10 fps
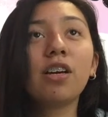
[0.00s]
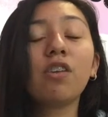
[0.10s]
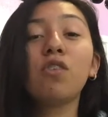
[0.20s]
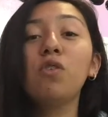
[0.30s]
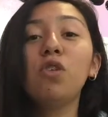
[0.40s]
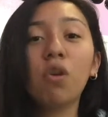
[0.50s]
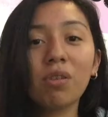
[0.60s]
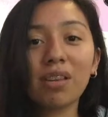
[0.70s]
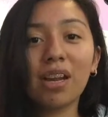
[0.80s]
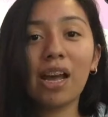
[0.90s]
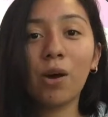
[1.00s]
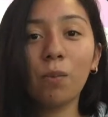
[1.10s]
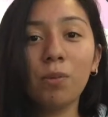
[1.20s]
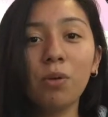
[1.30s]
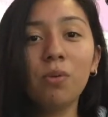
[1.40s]
because you know it's gonna
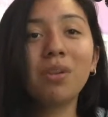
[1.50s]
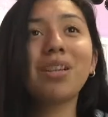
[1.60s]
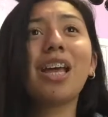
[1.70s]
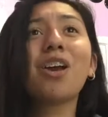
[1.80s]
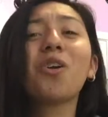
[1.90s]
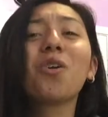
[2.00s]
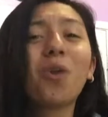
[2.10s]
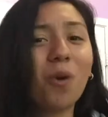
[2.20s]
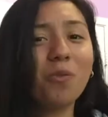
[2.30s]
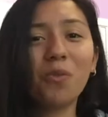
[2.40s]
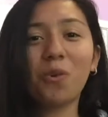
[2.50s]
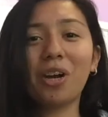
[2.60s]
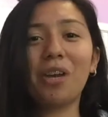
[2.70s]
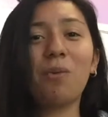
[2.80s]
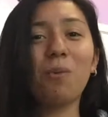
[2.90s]
help you, then go for
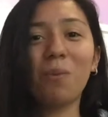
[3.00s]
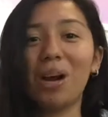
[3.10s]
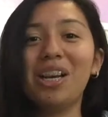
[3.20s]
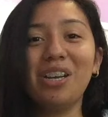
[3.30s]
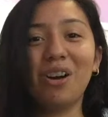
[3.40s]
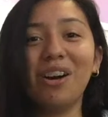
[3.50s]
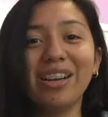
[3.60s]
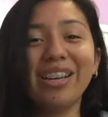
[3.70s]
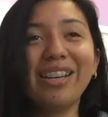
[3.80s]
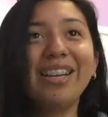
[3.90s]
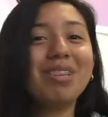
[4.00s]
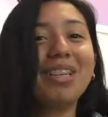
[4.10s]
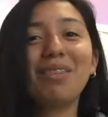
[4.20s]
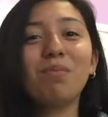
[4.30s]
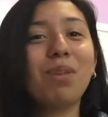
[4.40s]
it. Why not?
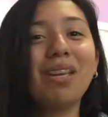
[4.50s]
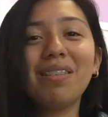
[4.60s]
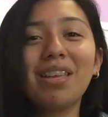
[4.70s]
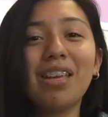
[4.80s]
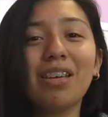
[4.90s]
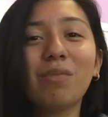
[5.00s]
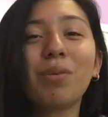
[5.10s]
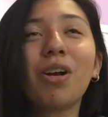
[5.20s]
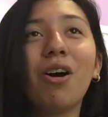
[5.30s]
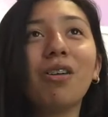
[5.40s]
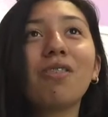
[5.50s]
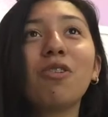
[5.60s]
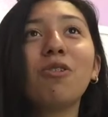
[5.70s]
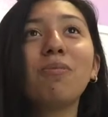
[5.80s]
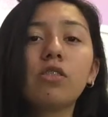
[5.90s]
It's amazing. But
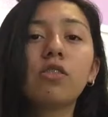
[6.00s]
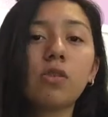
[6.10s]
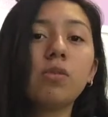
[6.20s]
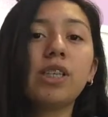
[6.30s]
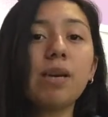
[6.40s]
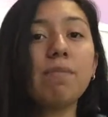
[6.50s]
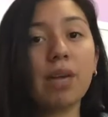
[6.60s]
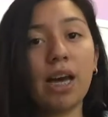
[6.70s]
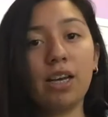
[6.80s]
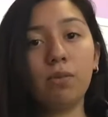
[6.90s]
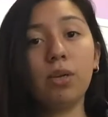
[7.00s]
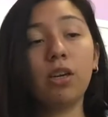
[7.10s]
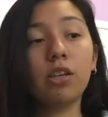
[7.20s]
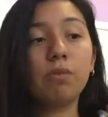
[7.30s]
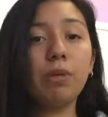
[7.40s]
also, don't get mad when
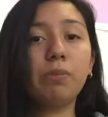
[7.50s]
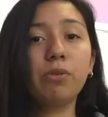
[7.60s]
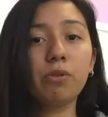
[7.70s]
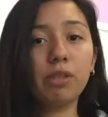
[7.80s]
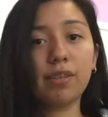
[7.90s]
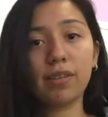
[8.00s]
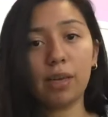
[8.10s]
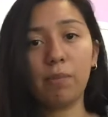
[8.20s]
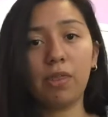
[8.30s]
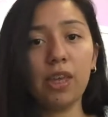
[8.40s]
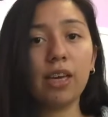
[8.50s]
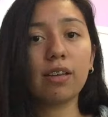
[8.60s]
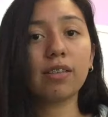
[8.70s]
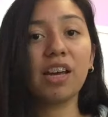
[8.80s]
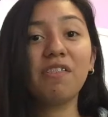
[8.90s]
other people do the same thing
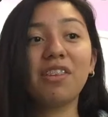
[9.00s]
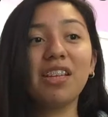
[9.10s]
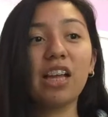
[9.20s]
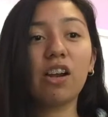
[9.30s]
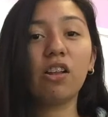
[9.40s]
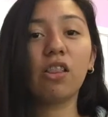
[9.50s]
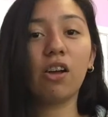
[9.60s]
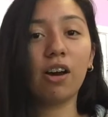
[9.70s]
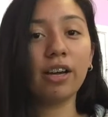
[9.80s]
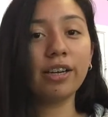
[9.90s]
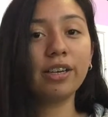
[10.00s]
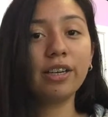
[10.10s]
because I've seen that a lot